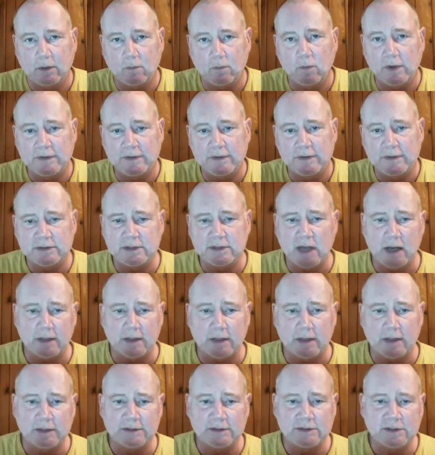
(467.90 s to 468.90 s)
with
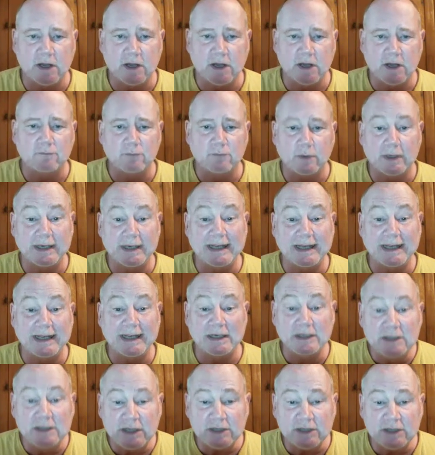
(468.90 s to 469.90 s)
Taqi's software. In
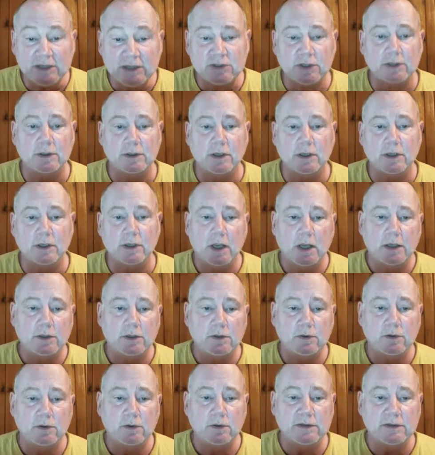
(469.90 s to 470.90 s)
addition,
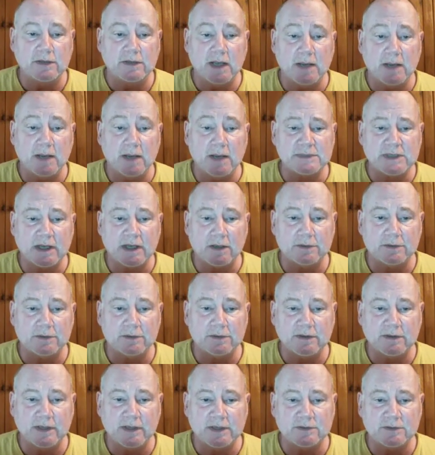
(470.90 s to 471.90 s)
you get the upsell
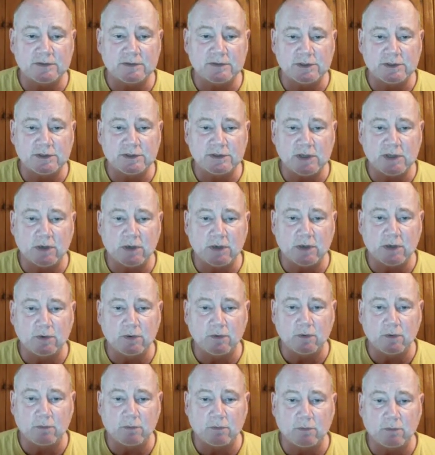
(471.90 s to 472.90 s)
to this, which is called
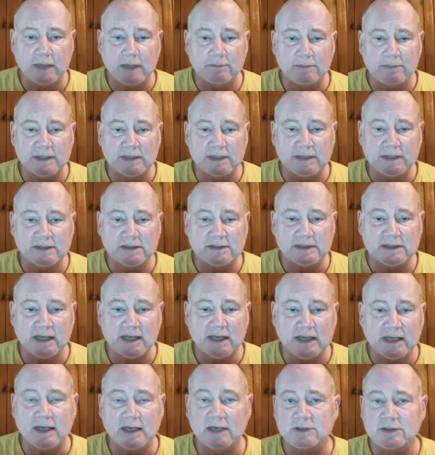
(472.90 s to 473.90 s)
Google My Business
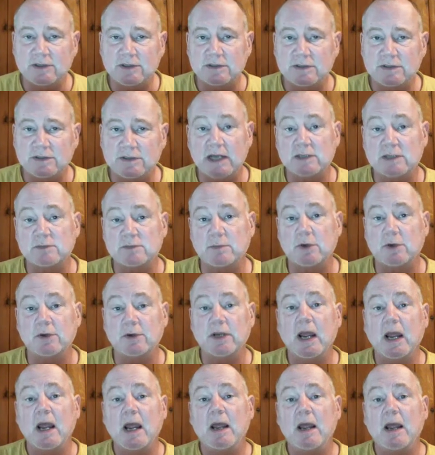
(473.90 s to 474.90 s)
Citations Expert.
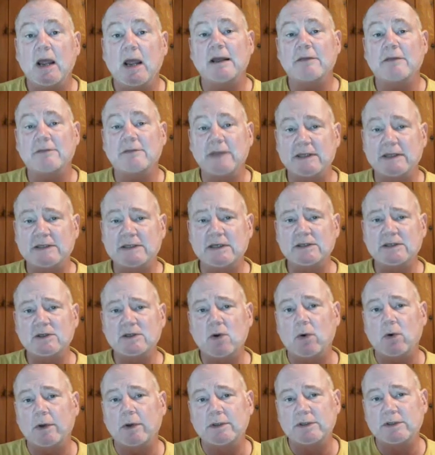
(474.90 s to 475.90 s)
Now, this is
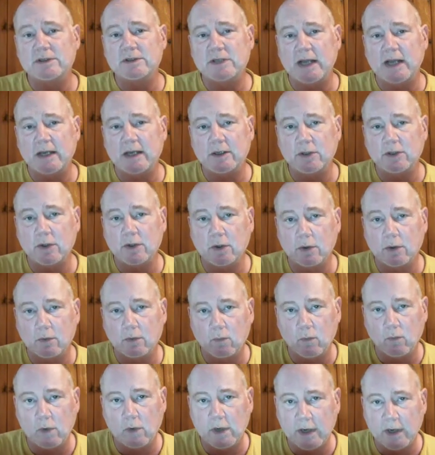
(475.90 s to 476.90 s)
going to take your
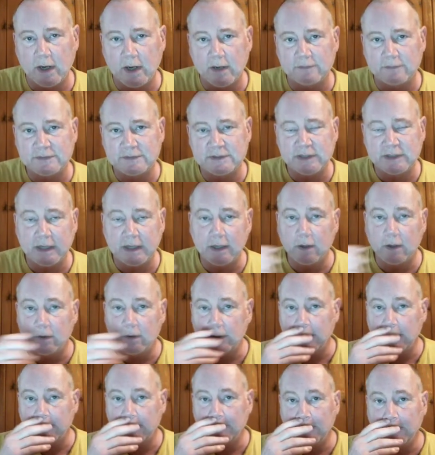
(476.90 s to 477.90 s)
one-off
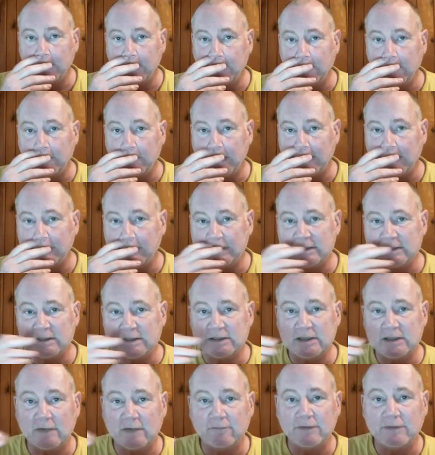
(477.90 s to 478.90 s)
sale of Google My
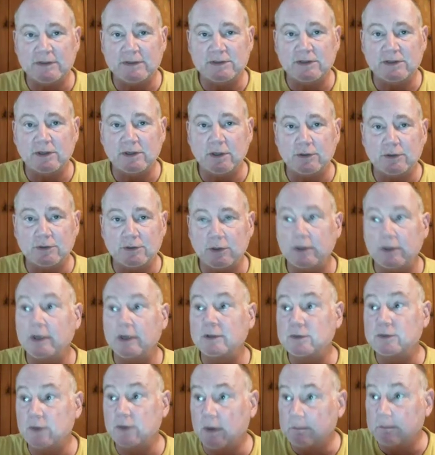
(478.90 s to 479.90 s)
Business stuff, and this is going to turn
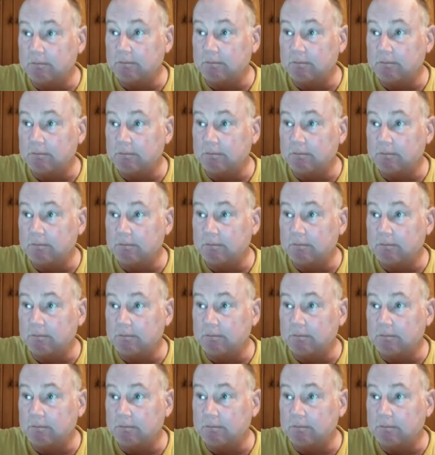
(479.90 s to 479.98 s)
into